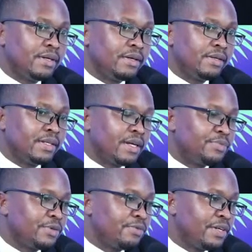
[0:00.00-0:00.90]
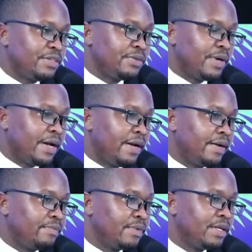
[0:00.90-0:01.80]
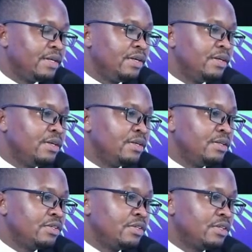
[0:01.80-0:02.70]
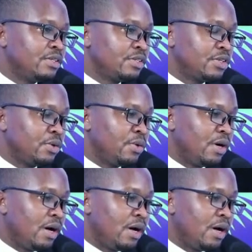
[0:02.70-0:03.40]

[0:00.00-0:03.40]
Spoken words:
in terms of what you earn. So